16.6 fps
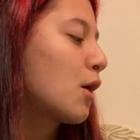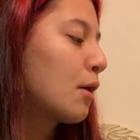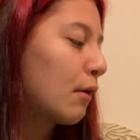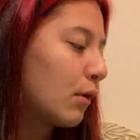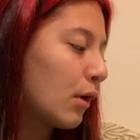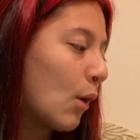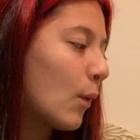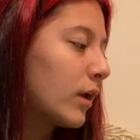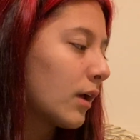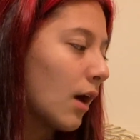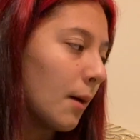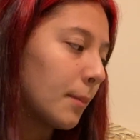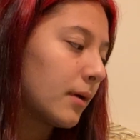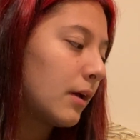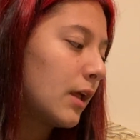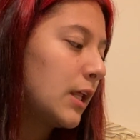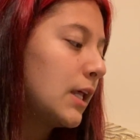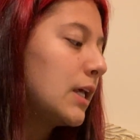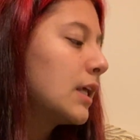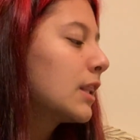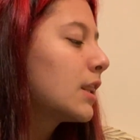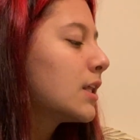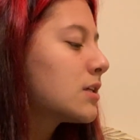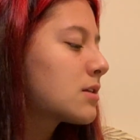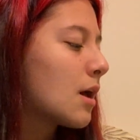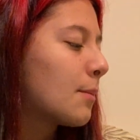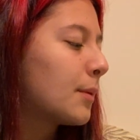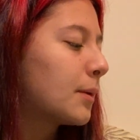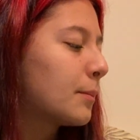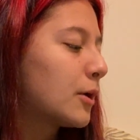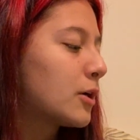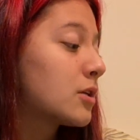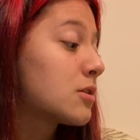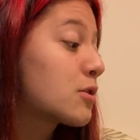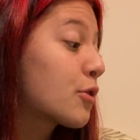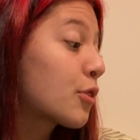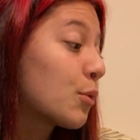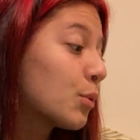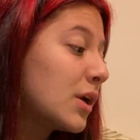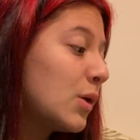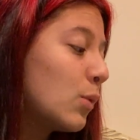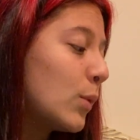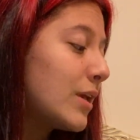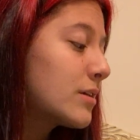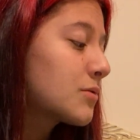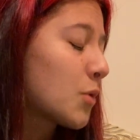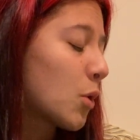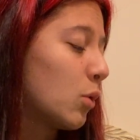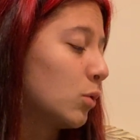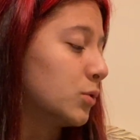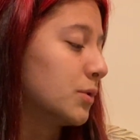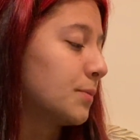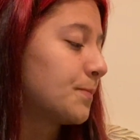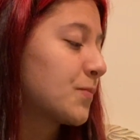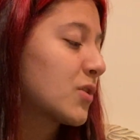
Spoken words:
Growing up, this hummingbird is 3 weeks old.